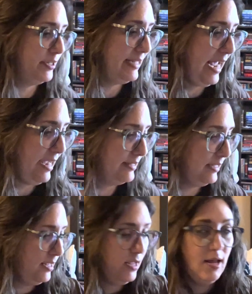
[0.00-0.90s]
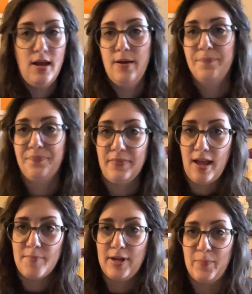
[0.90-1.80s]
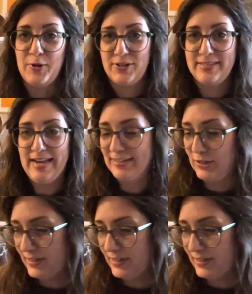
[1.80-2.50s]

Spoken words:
stacked. I got my computer stacked on the